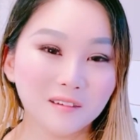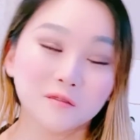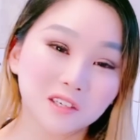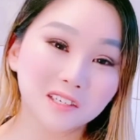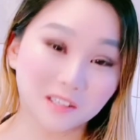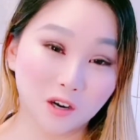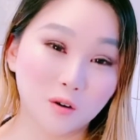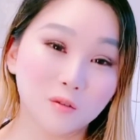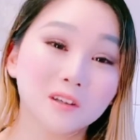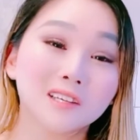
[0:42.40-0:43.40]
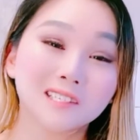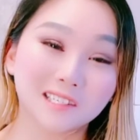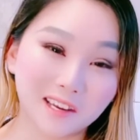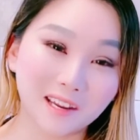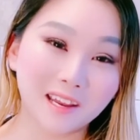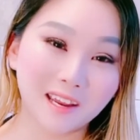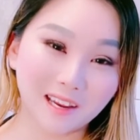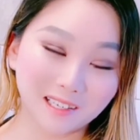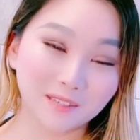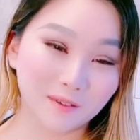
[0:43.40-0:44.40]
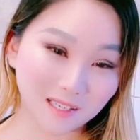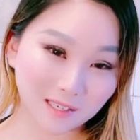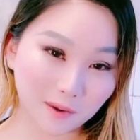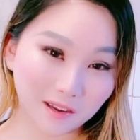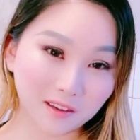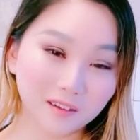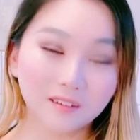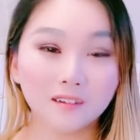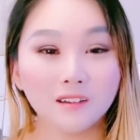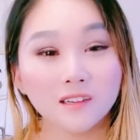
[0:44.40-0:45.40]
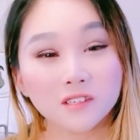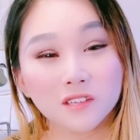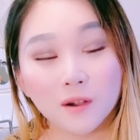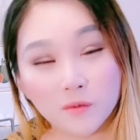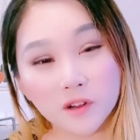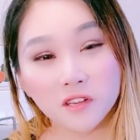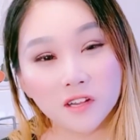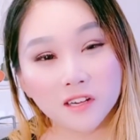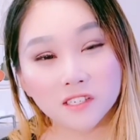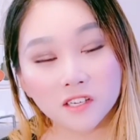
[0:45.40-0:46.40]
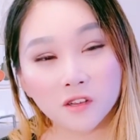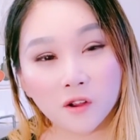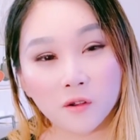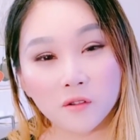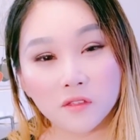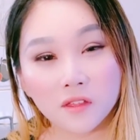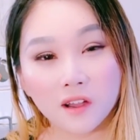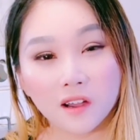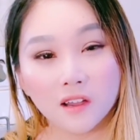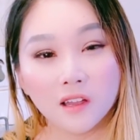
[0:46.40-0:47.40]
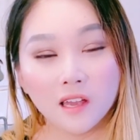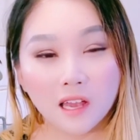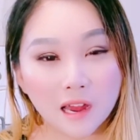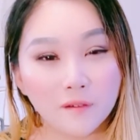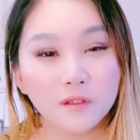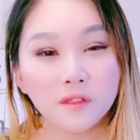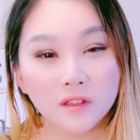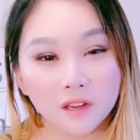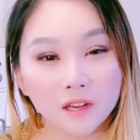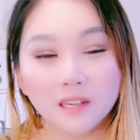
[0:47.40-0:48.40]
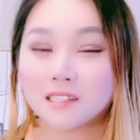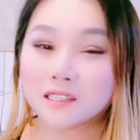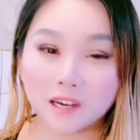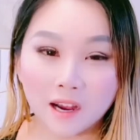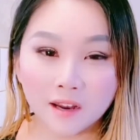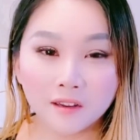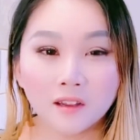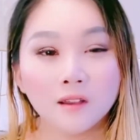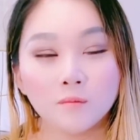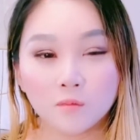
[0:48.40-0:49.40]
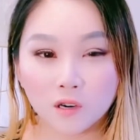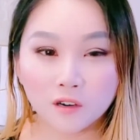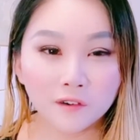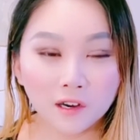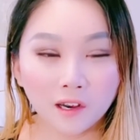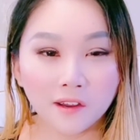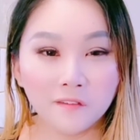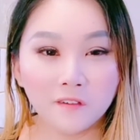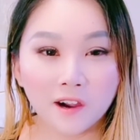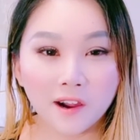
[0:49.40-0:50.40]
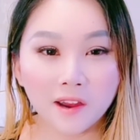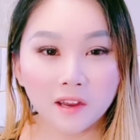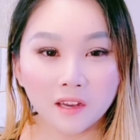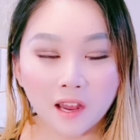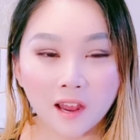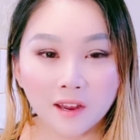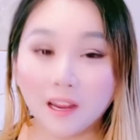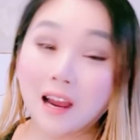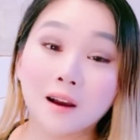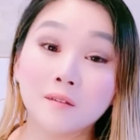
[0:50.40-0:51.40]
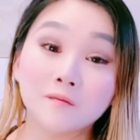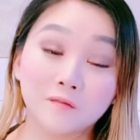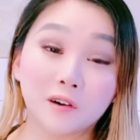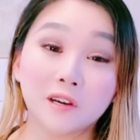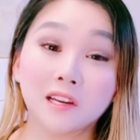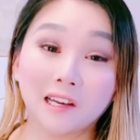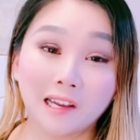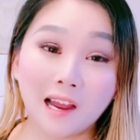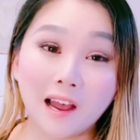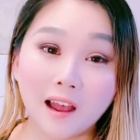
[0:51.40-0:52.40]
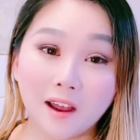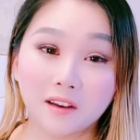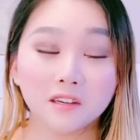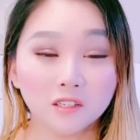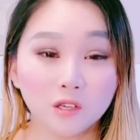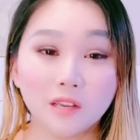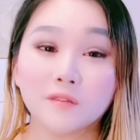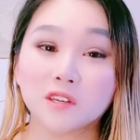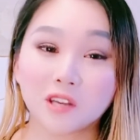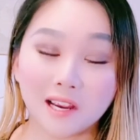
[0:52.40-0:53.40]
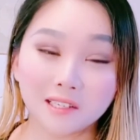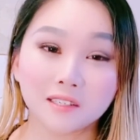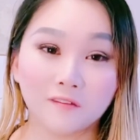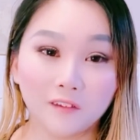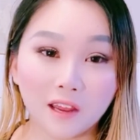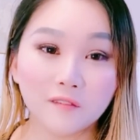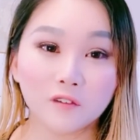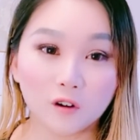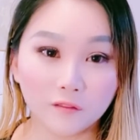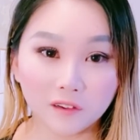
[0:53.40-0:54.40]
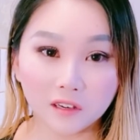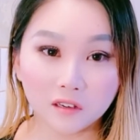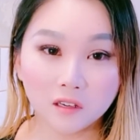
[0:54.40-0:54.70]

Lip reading: which is called the Xena Ace recipe. So I want you guys to know that everything is done perfectly fine, and I'm very glad to even taste the flavor of it.